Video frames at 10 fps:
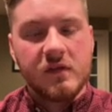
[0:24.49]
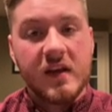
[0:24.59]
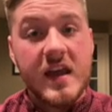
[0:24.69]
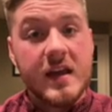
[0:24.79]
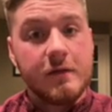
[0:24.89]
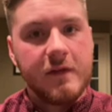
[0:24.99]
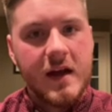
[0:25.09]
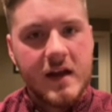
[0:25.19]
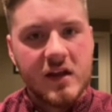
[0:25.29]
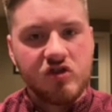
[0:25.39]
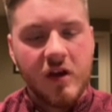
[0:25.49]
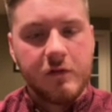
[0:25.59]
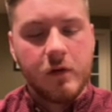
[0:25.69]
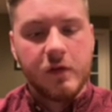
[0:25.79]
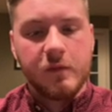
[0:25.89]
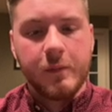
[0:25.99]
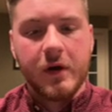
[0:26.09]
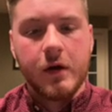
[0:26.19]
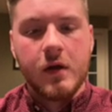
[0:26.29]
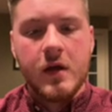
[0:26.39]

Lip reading: take advantage of CRISPR